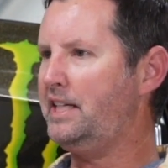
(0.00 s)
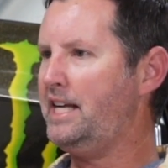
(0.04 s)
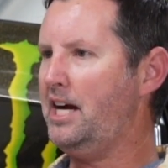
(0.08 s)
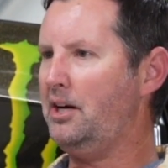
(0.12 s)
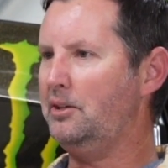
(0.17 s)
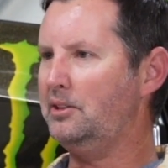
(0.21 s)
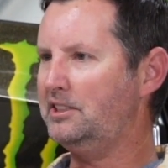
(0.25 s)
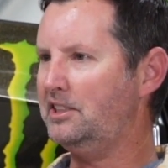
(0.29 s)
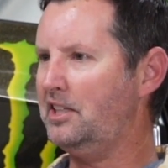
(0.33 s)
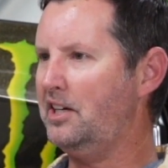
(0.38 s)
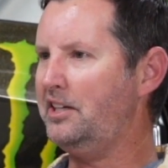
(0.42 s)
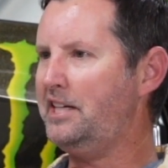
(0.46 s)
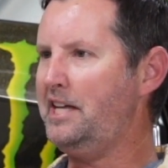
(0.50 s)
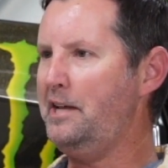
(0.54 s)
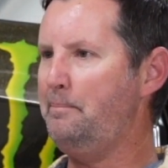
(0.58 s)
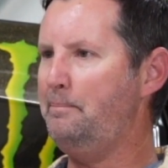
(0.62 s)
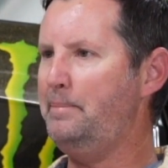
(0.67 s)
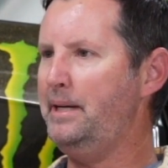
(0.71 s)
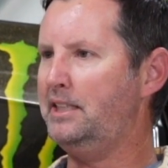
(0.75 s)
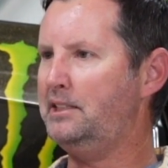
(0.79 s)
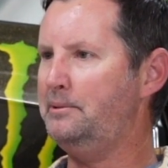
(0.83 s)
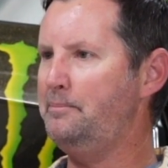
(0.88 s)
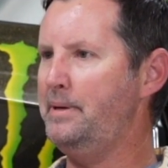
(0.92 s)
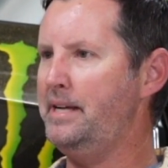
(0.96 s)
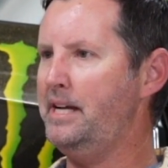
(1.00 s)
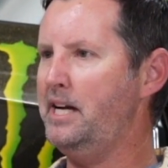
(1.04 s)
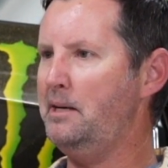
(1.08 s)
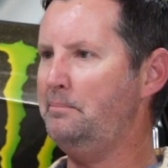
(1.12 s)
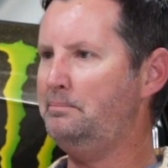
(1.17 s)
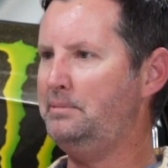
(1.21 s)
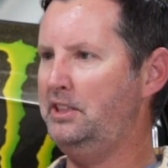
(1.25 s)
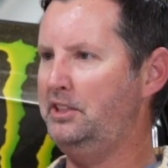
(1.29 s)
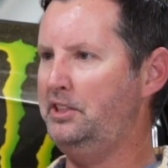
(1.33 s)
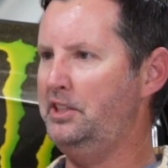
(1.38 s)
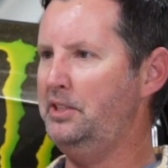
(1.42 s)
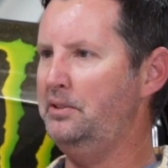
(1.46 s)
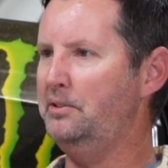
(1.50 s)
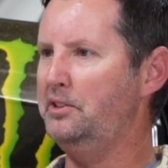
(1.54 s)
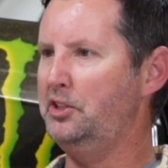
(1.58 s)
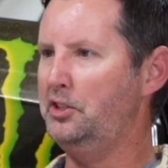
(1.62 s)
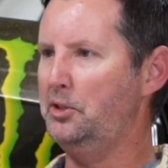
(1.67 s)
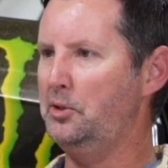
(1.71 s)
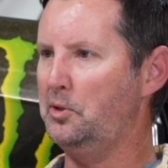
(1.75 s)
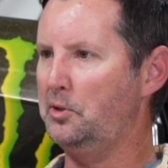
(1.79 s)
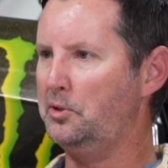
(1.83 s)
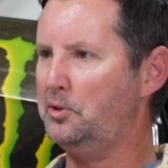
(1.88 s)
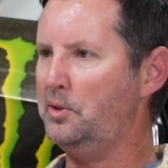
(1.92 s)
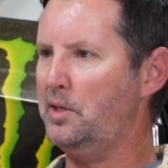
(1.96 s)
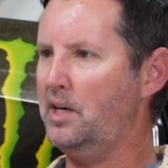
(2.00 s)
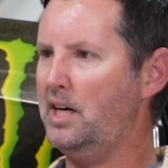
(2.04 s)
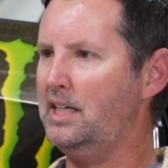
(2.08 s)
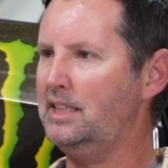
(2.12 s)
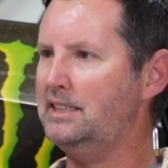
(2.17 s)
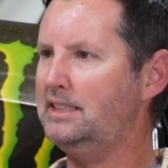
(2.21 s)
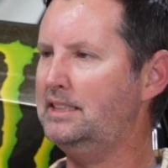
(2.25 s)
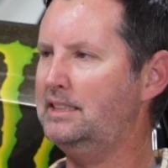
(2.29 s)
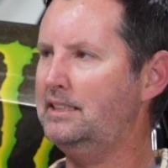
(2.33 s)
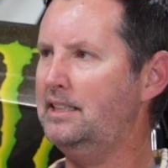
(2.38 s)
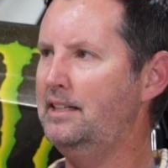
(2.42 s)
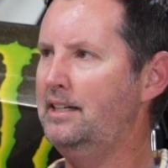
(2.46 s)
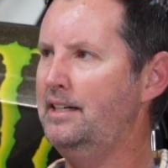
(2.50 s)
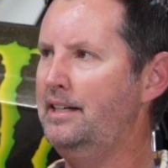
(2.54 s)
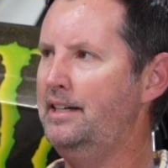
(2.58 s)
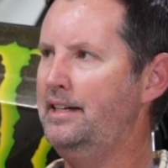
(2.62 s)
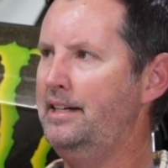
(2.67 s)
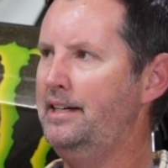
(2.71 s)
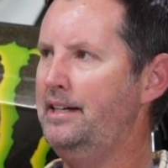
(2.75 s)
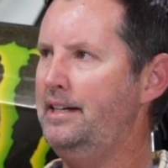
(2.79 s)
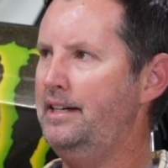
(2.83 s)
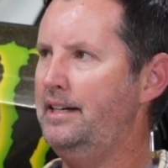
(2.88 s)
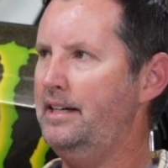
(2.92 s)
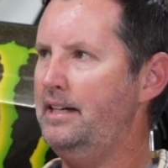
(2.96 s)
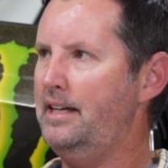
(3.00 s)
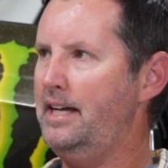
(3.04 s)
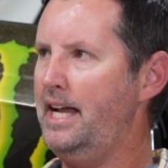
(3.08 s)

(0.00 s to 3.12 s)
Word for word: Kawasaki picked me up to do Endurocross mm-hmm.